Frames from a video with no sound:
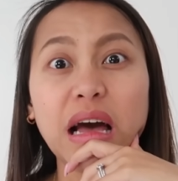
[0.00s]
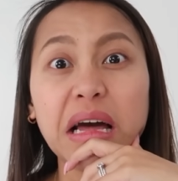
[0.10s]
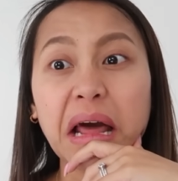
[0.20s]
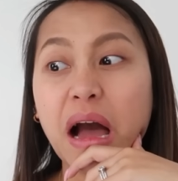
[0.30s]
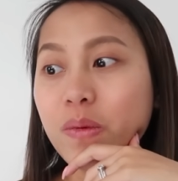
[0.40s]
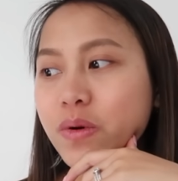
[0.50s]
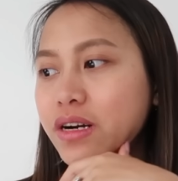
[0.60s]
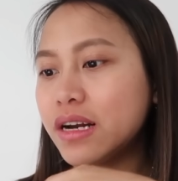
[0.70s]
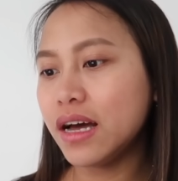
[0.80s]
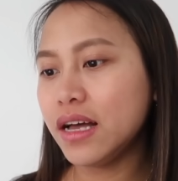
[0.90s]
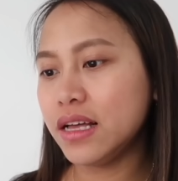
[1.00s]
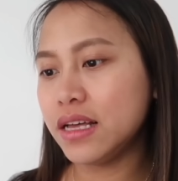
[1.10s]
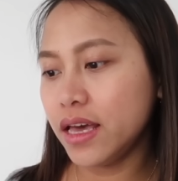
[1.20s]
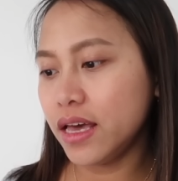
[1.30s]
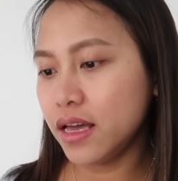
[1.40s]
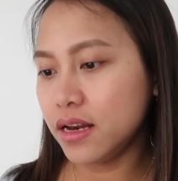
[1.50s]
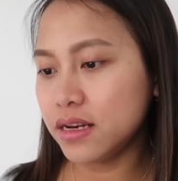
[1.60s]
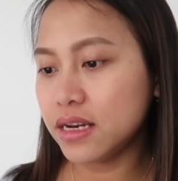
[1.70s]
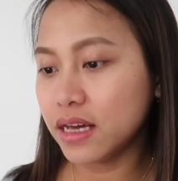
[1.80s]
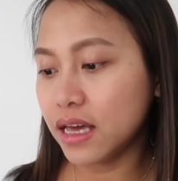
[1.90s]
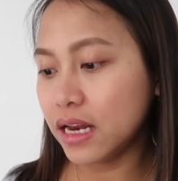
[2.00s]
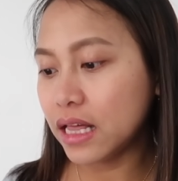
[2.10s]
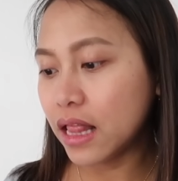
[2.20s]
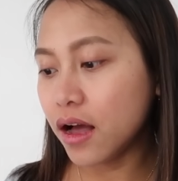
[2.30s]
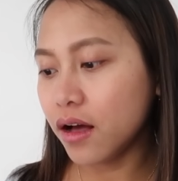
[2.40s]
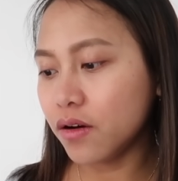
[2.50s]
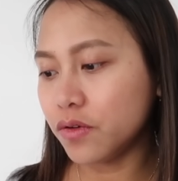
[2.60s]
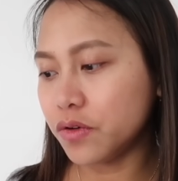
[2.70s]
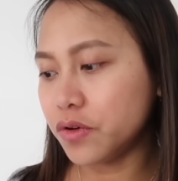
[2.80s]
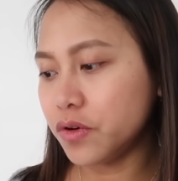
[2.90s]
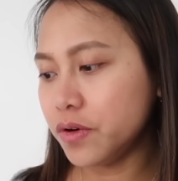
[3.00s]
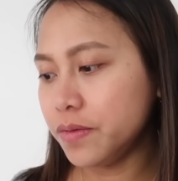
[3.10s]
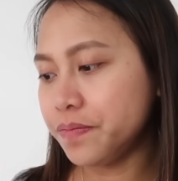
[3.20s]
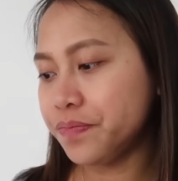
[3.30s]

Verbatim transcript: an hour na and nag-edit lang ako